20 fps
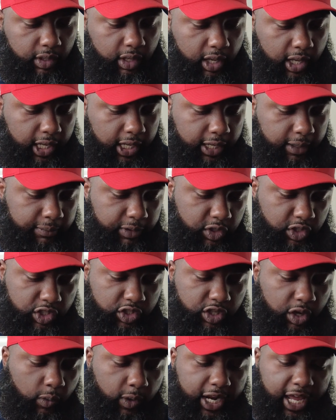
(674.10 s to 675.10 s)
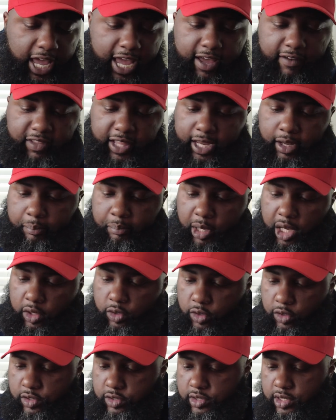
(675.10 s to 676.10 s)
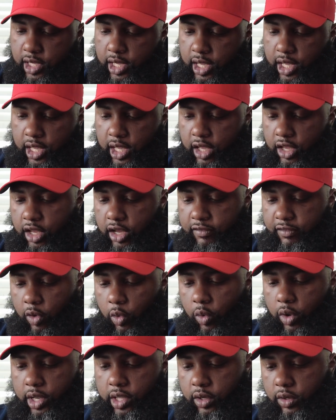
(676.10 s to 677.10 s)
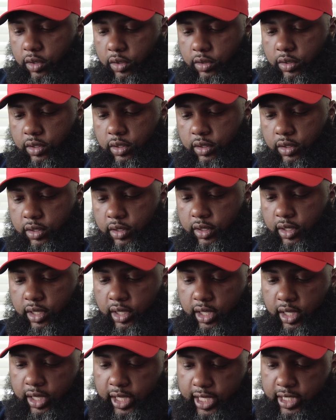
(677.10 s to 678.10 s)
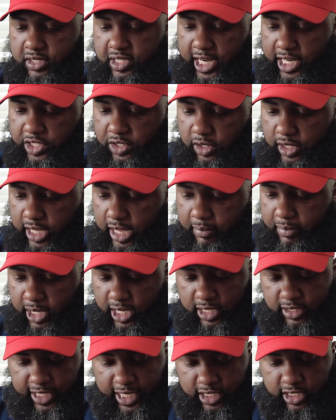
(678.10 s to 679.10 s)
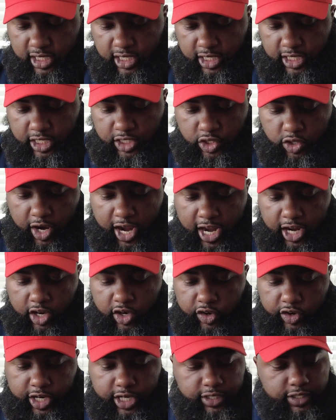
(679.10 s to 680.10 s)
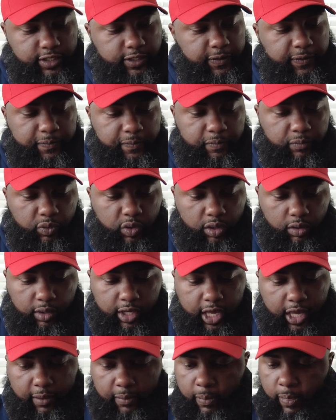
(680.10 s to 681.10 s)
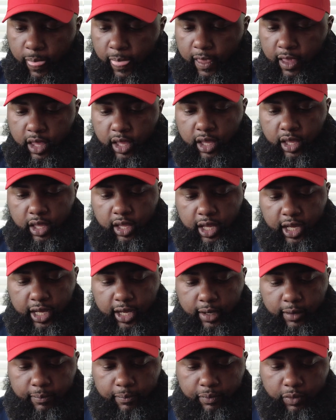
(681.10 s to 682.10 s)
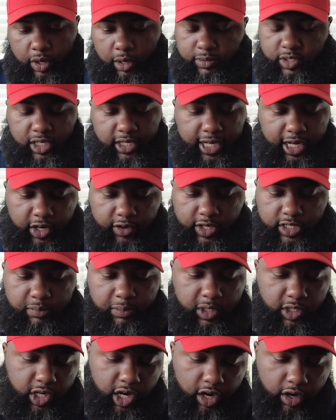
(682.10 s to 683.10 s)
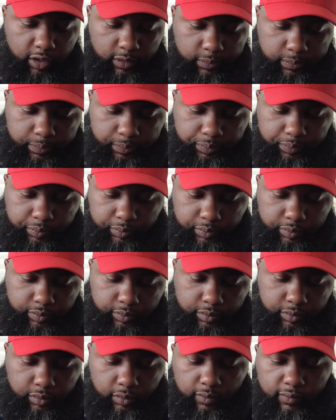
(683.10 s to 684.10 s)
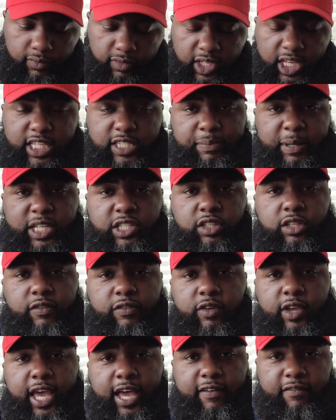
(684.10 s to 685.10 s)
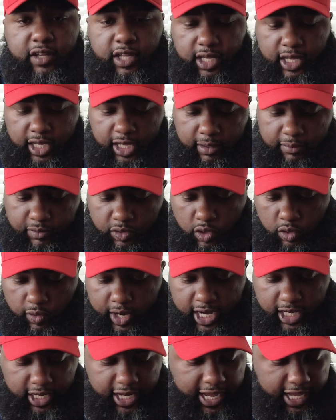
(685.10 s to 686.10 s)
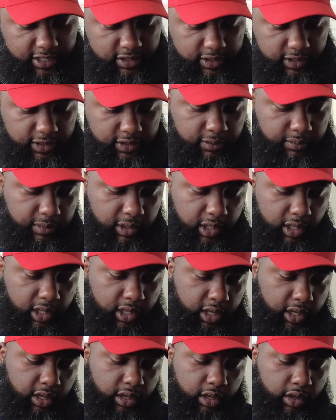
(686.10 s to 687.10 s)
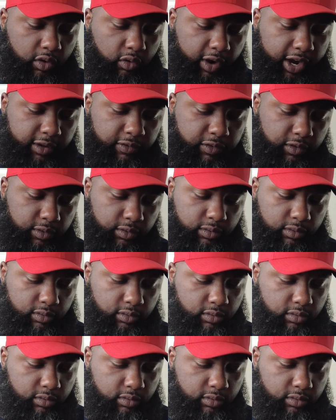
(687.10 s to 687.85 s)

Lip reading: you just don't want to have like puddles of oil inside your gun because that's going to attract grease, okay? I'm sorry, not grease, but dirt. Especially if you have a direct gas system rifle.